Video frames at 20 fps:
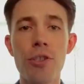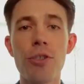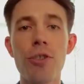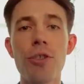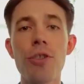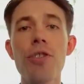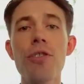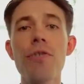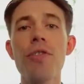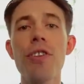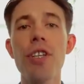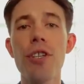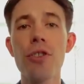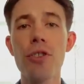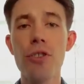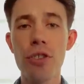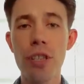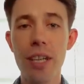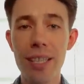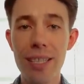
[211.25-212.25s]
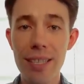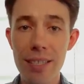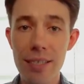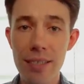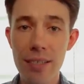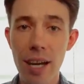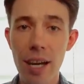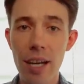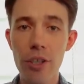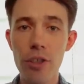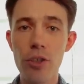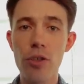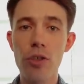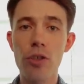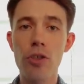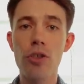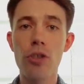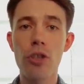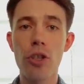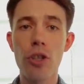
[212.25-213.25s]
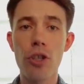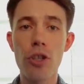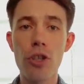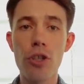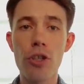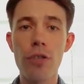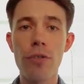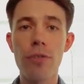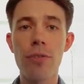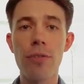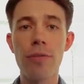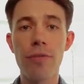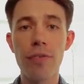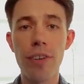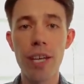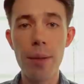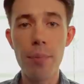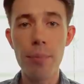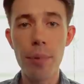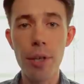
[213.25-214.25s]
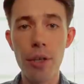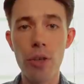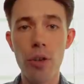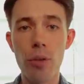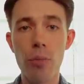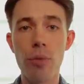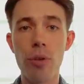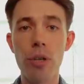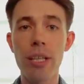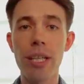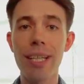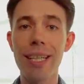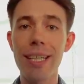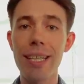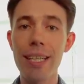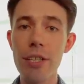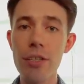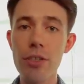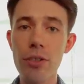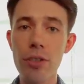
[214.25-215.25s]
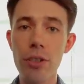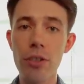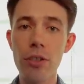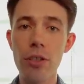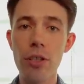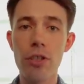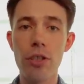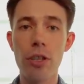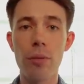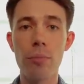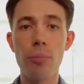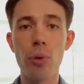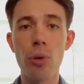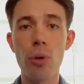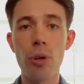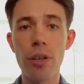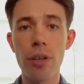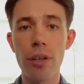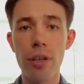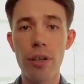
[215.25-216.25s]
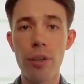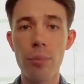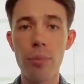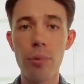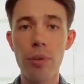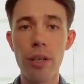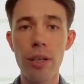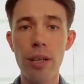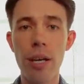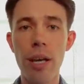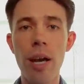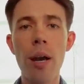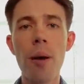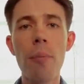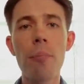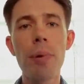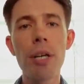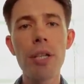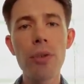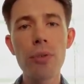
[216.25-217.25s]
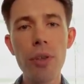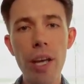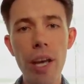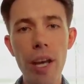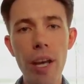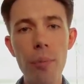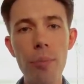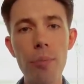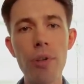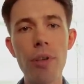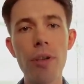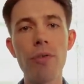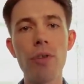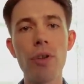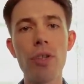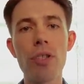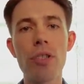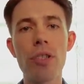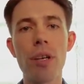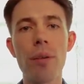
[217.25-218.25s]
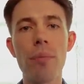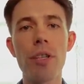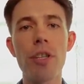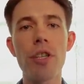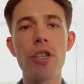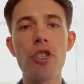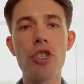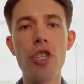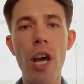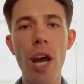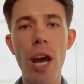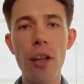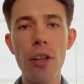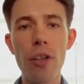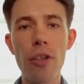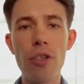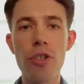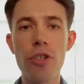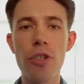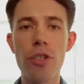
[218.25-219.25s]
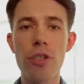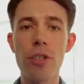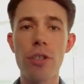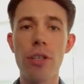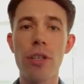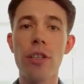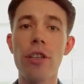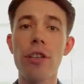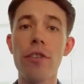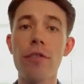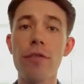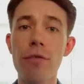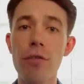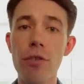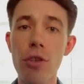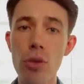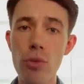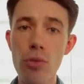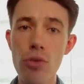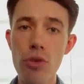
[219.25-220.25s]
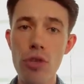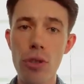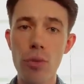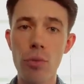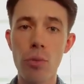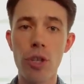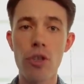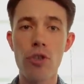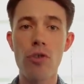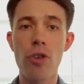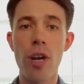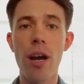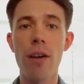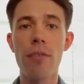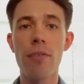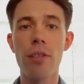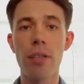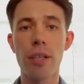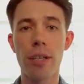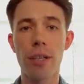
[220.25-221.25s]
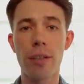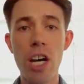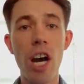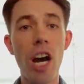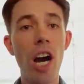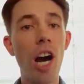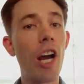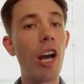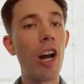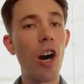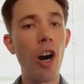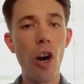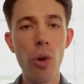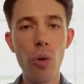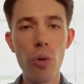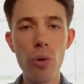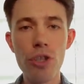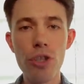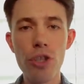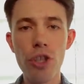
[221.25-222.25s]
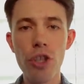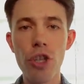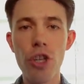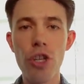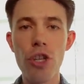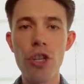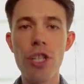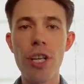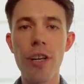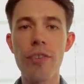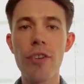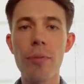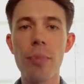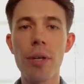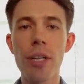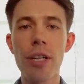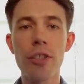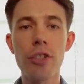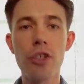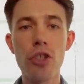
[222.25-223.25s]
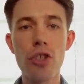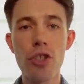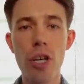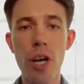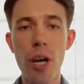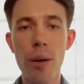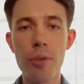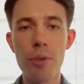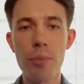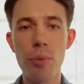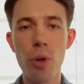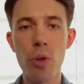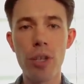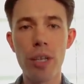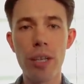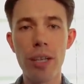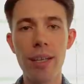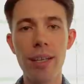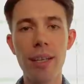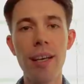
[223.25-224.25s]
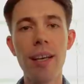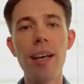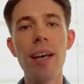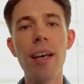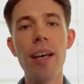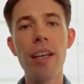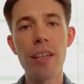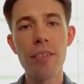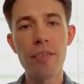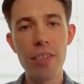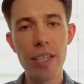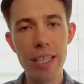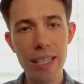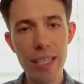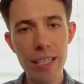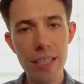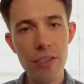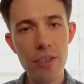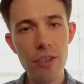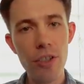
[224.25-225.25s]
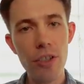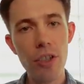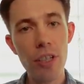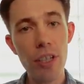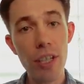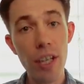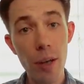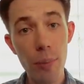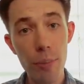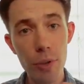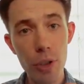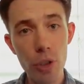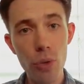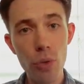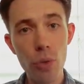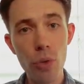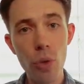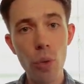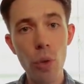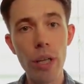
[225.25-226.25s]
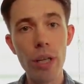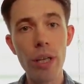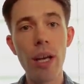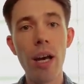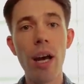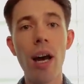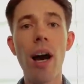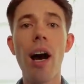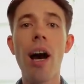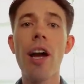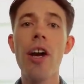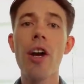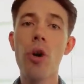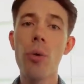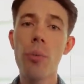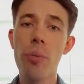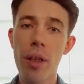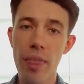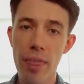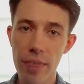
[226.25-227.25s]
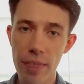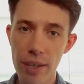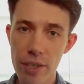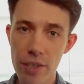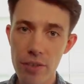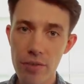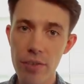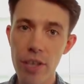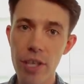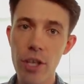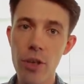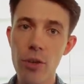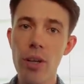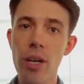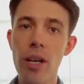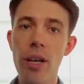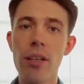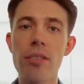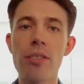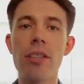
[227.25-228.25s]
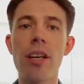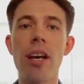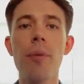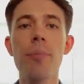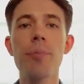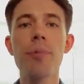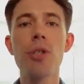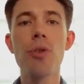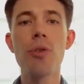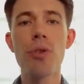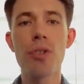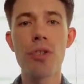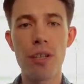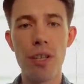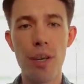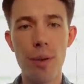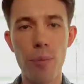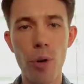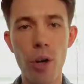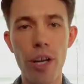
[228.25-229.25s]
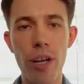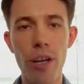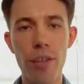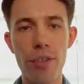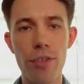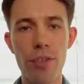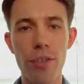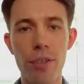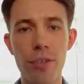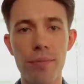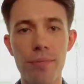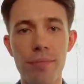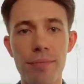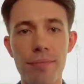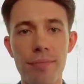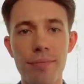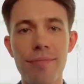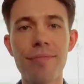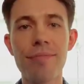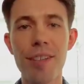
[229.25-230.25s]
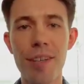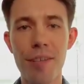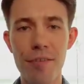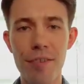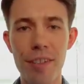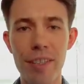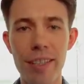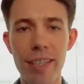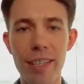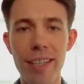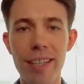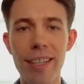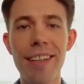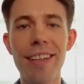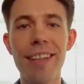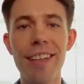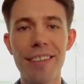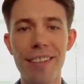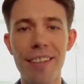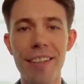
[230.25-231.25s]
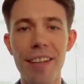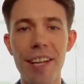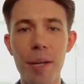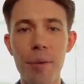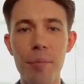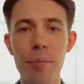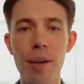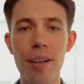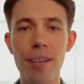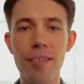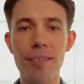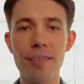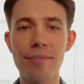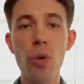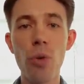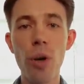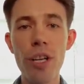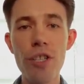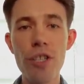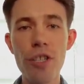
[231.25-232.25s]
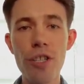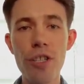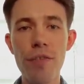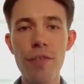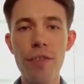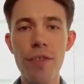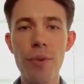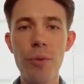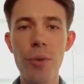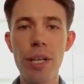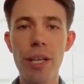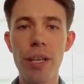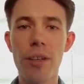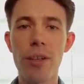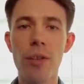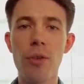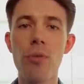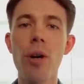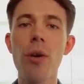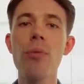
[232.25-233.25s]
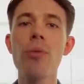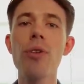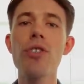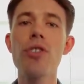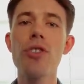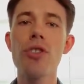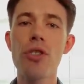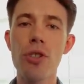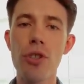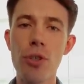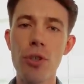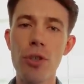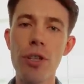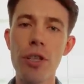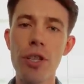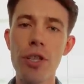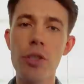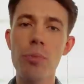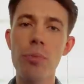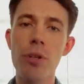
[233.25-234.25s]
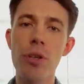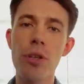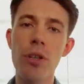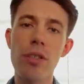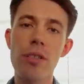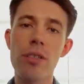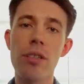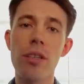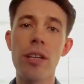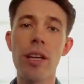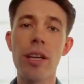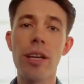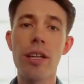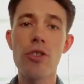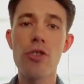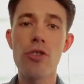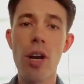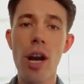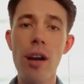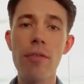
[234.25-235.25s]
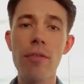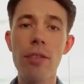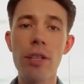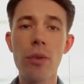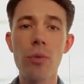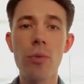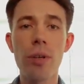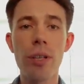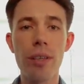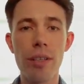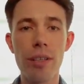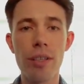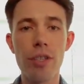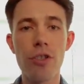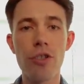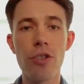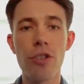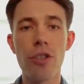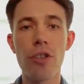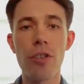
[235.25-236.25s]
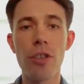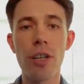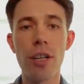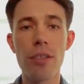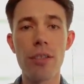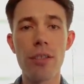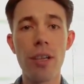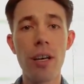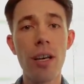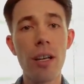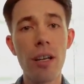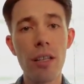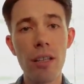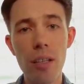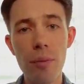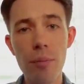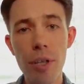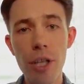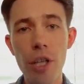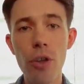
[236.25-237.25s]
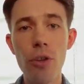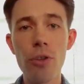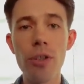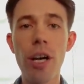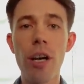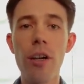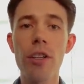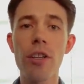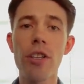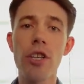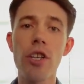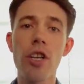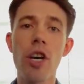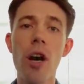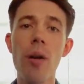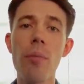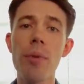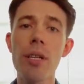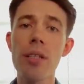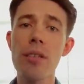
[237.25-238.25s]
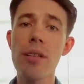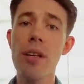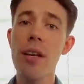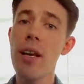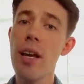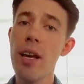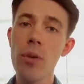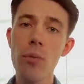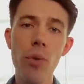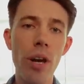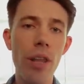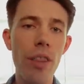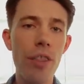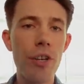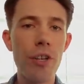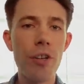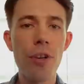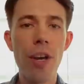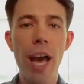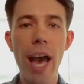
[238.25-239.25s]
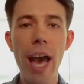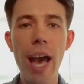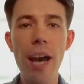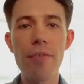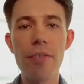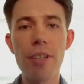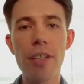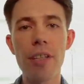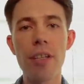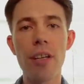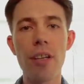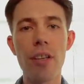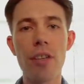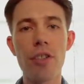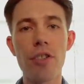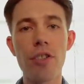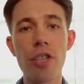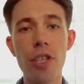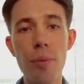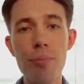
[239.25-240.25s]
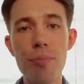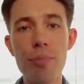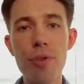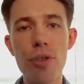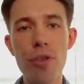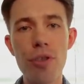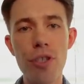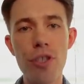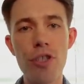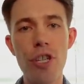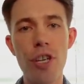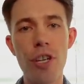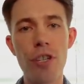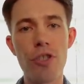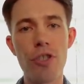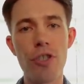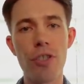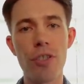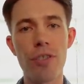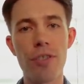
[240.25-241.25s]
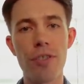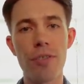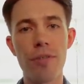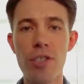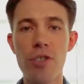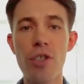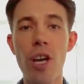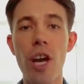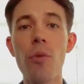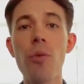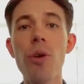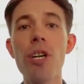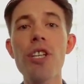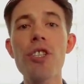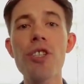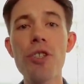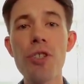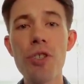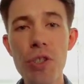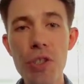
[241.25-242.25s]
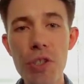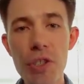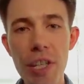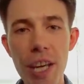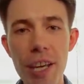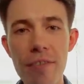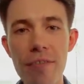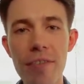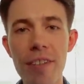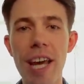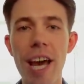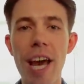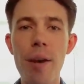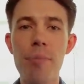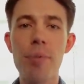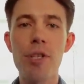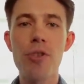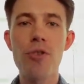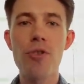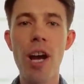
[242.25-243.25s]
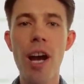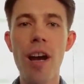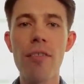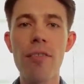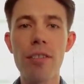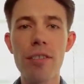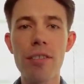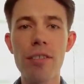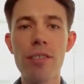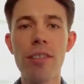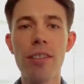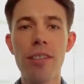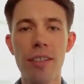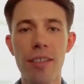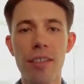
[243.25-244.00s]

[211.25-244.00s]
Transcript: So this video is not designed to discourage you from vaping or bringing e-cigarettes on board an airplane, but to help you avoid some of the challenges and confusion when traveling. I always encourage everybody to stop smoking, and if the e-cigarette helped you quit, I hope this video has helped you in some way also. If it did, hit the like button. Question of the week. What was your experience like traveling with e-cigarettes? Let me know down in the comments and whether you have any other tips or suggestions. So I wish you safe and happy travels